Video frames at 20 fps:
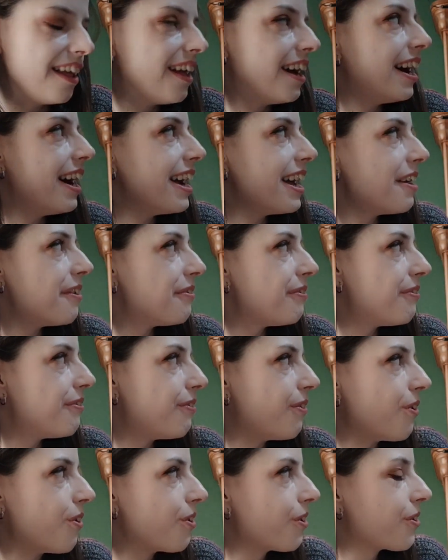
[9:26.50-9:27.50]
I have
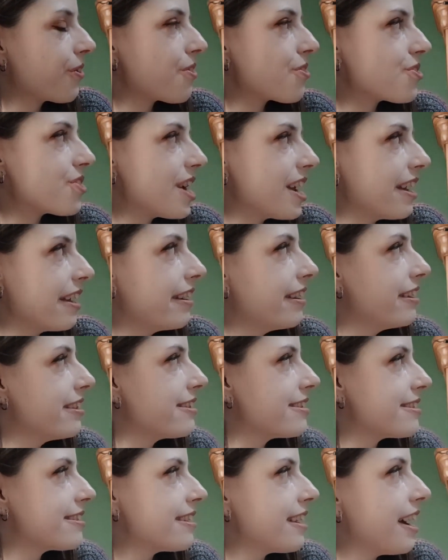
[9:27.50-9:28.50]
4 crochet
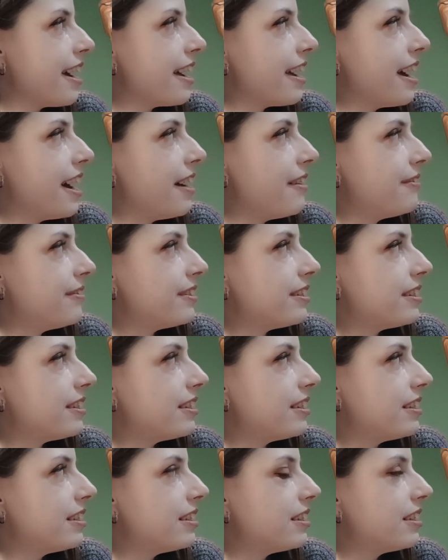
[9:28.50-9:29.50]
kits. I have
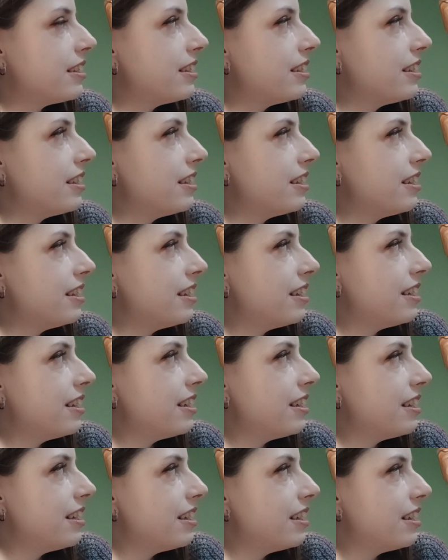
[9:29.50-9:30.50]
a
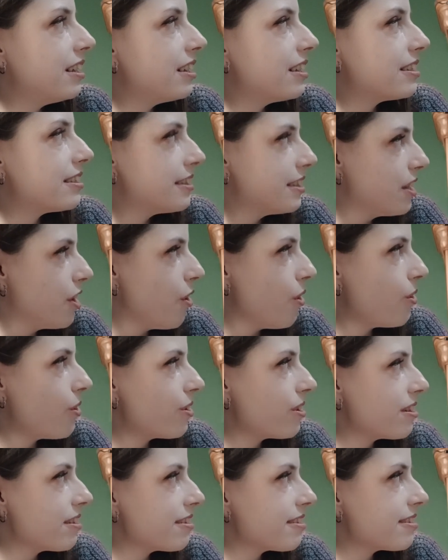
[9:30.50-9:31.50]

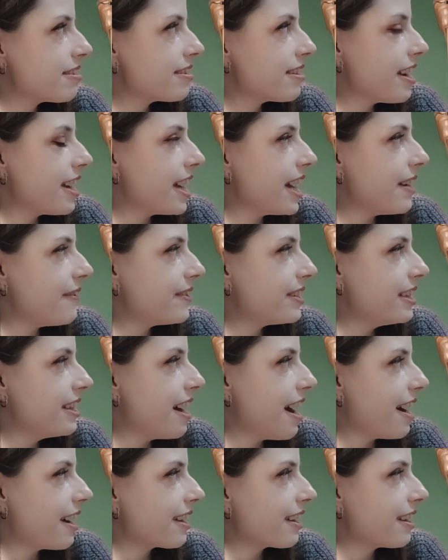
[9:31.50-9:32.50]
seahorse, I have a
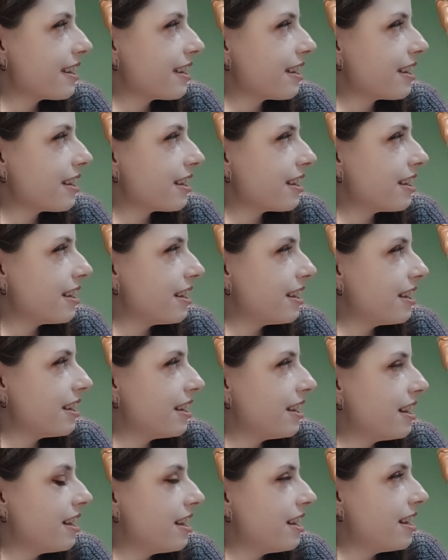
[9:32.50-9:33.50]
duck,
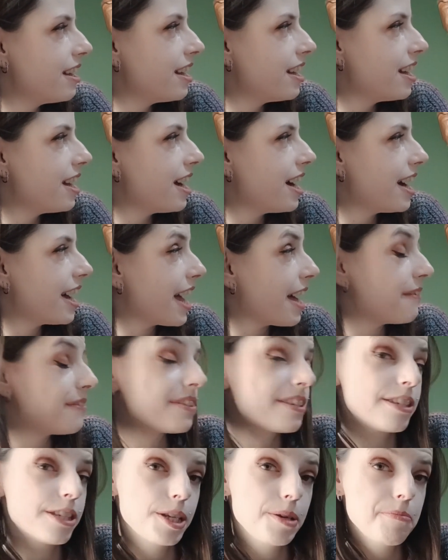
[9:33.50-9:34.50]
I have a
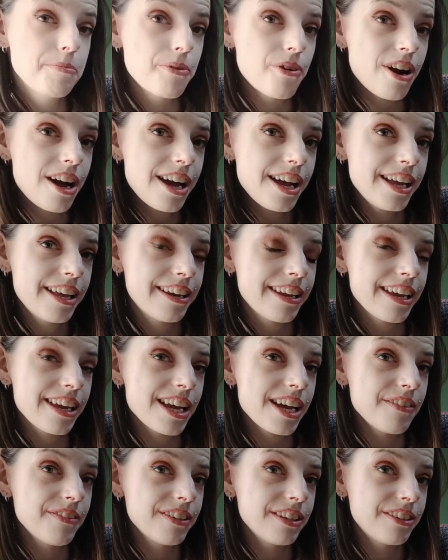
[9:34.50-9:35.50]
zebra, and I
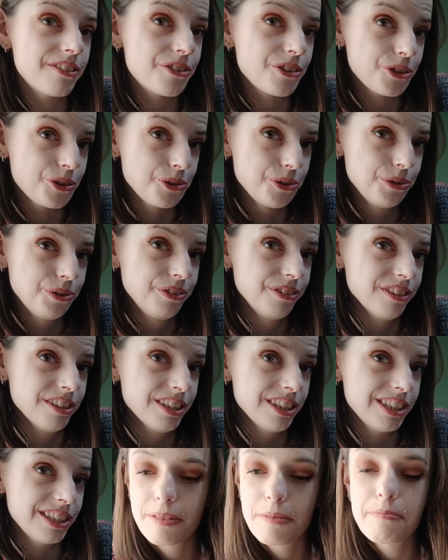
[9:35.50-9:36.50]
have a raccoon.
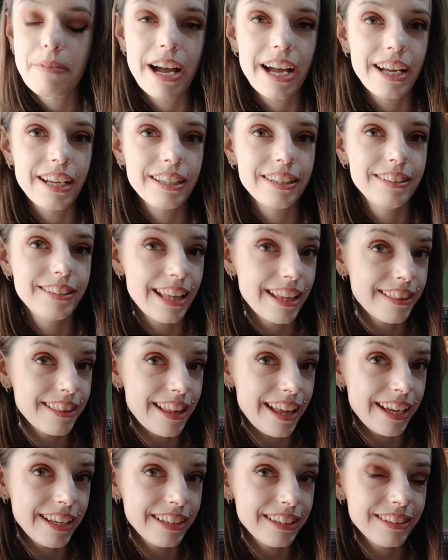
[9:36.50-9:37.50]
My
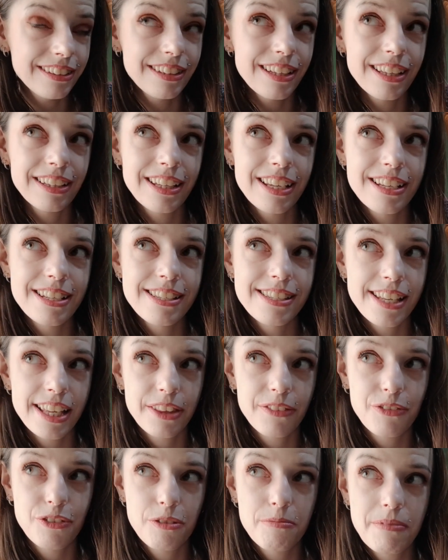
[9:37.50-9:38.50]
deadline that I set
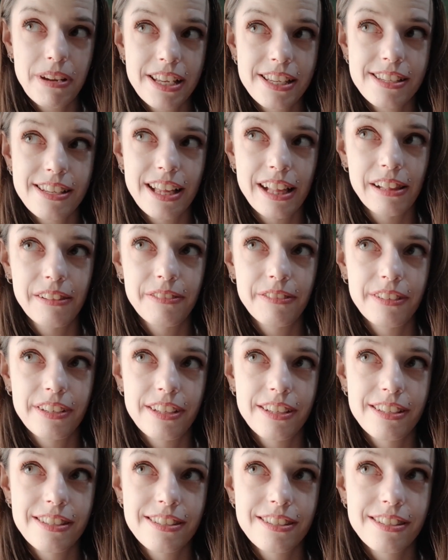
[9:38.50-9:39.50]
for myself
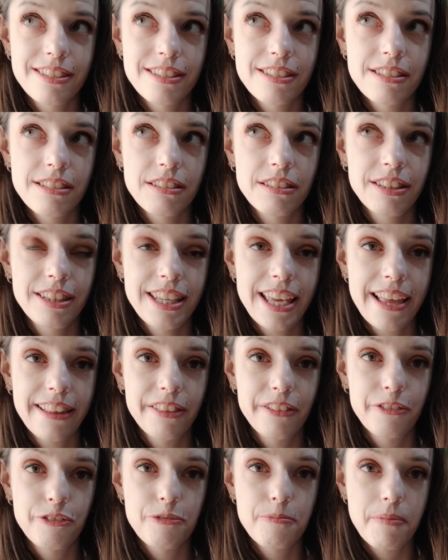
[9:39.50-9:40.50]
is the end
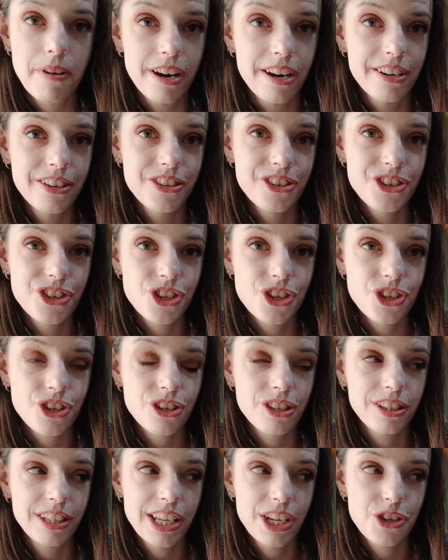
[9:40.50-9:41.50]
of March.
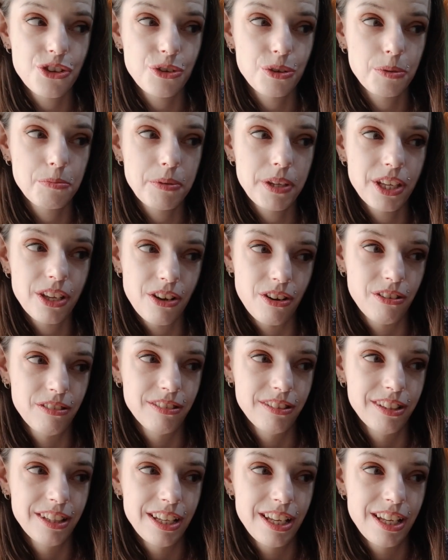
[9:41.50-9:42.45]
They should be gone,